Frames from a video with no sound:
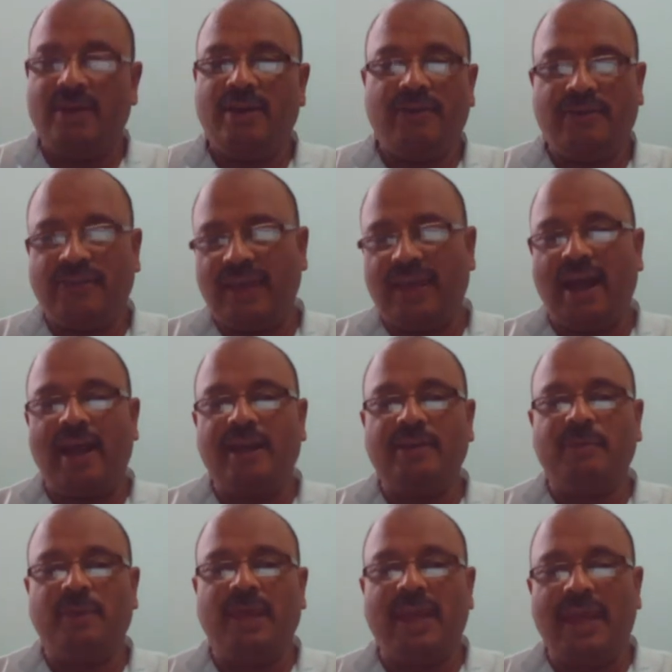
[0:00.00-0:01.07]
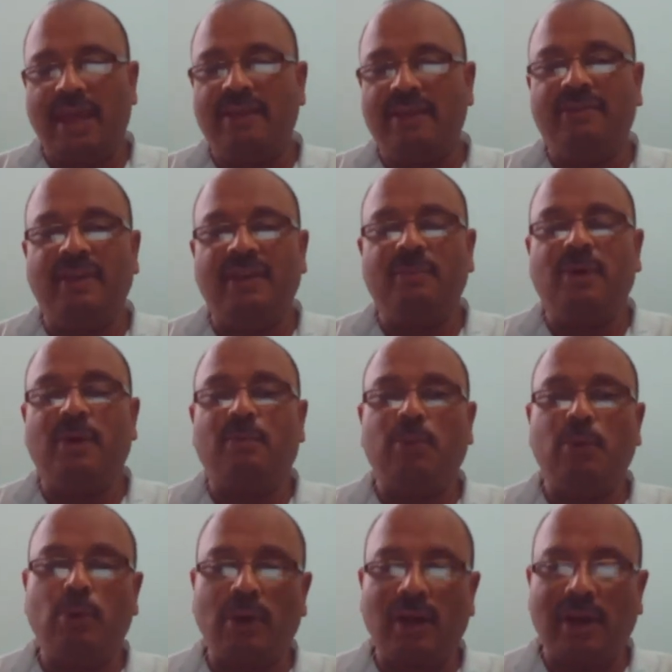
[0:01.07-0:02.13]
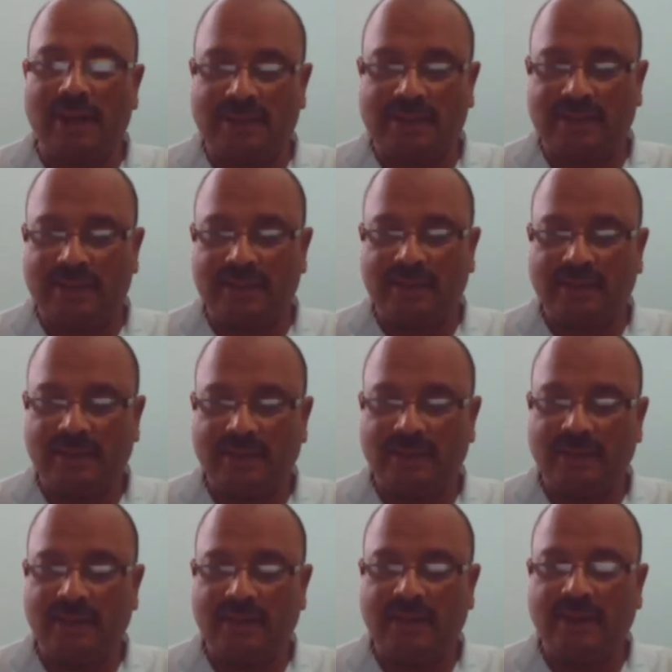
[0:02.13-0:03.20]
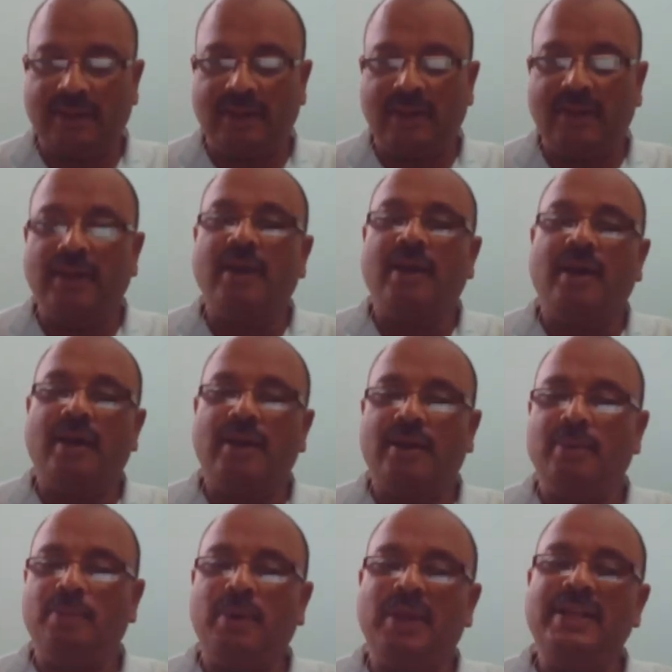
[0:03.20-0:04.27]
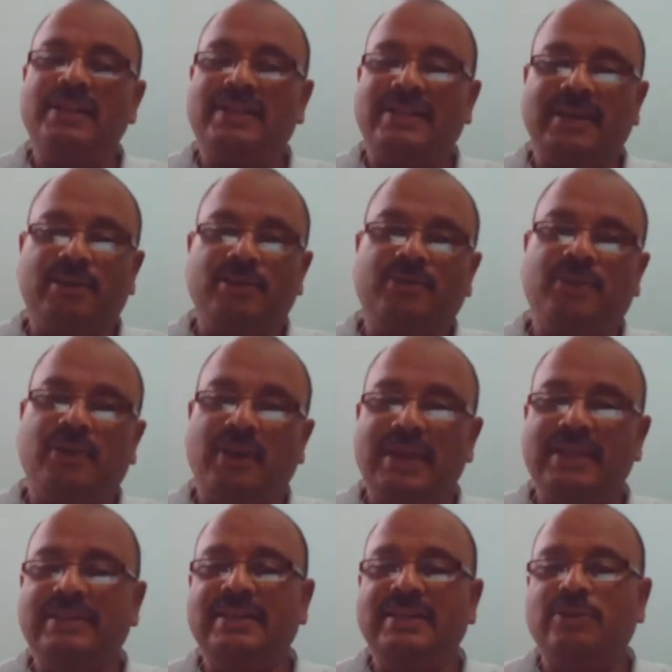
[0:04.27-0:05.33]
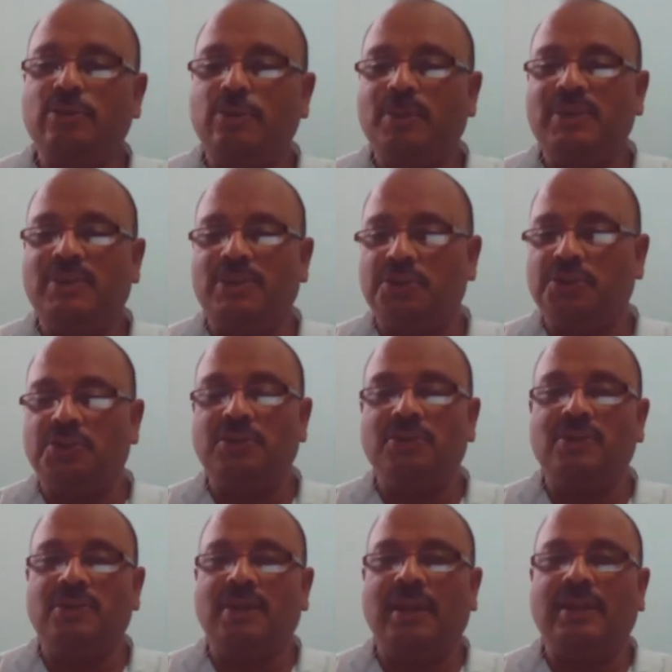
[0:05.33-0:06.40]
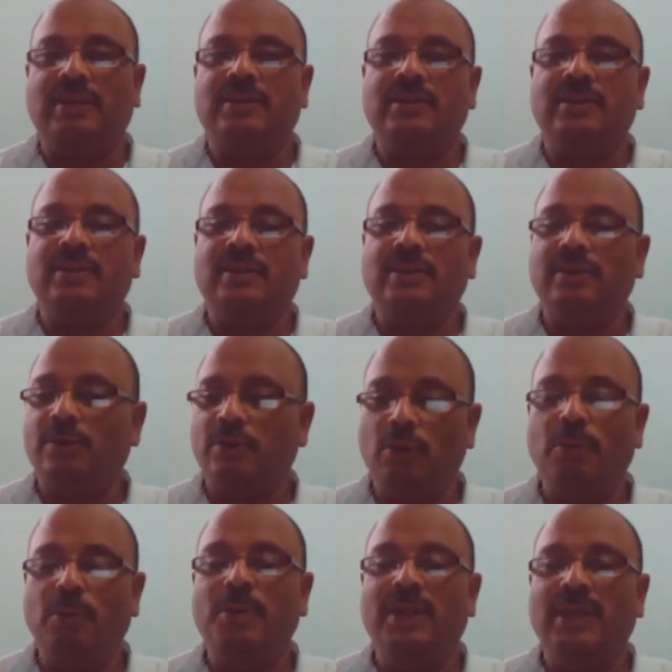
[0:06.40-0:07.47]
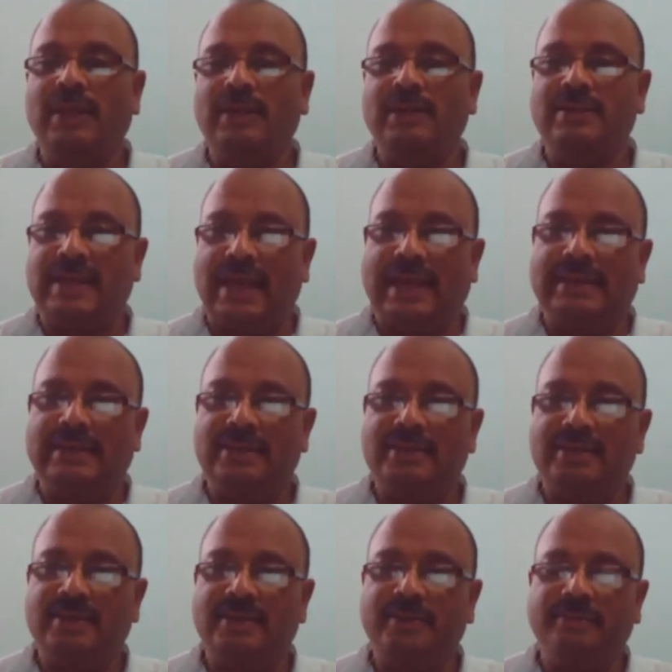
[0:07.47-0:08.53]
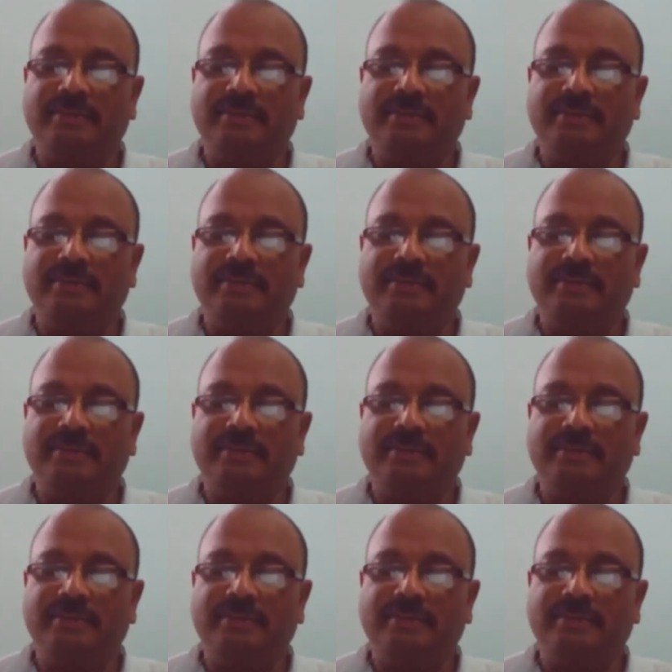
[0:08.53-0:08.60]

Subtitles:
They can't be anything but pluralist, a complete set of crazy superstitions that nobody understands.